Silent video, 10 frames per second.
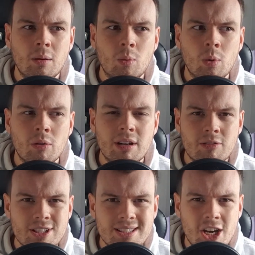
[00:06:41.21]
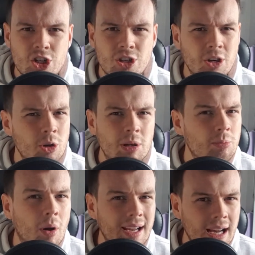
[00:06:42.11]
we're in a recession, nobody's
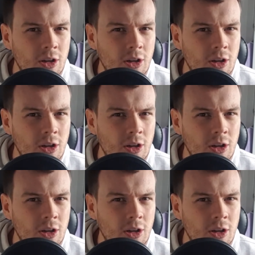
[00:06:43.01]
buying